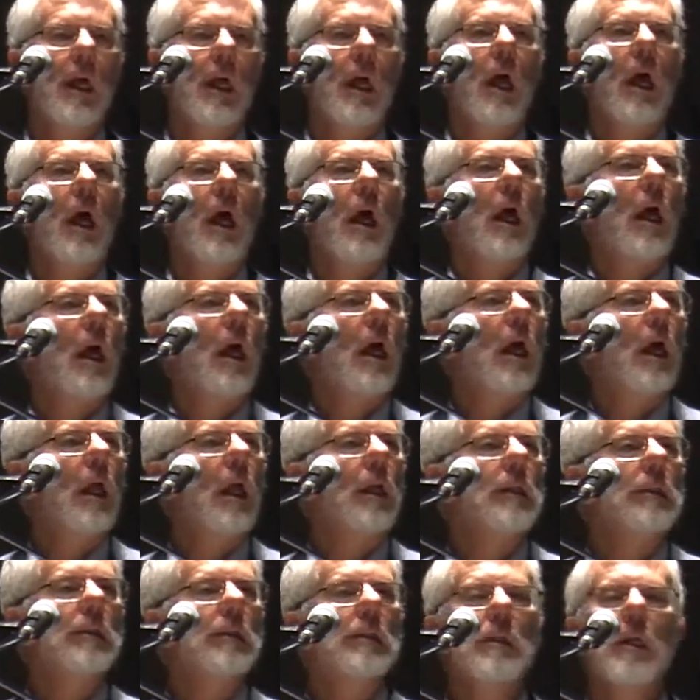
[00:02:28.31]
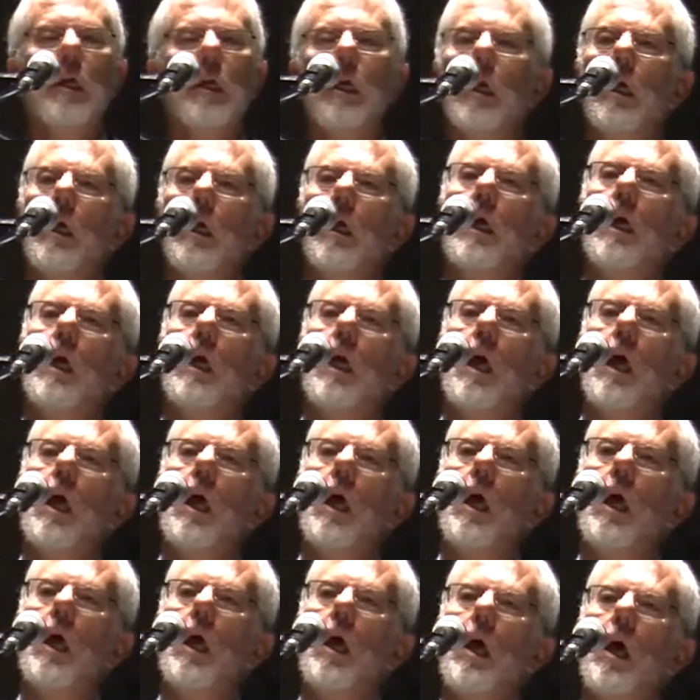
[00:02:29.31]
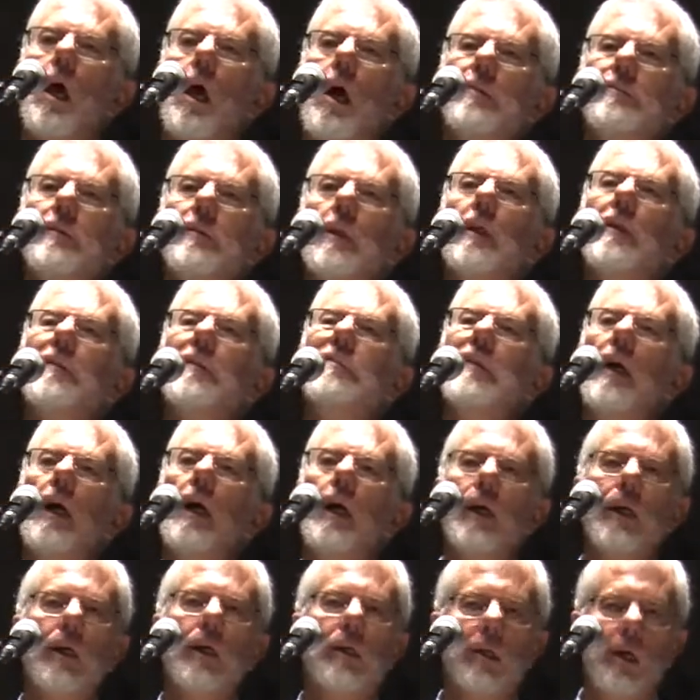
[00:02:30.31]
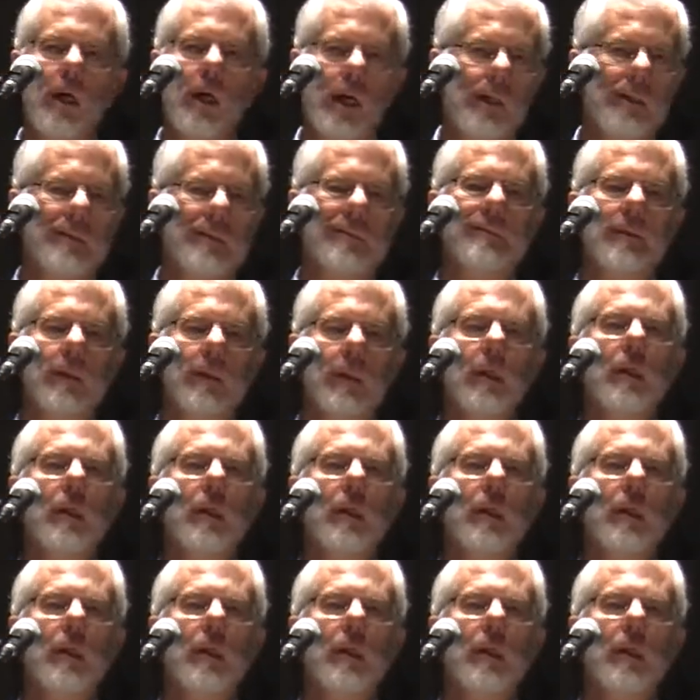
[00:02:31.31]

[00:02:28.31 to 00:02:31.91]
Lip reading: And I'm really very grateful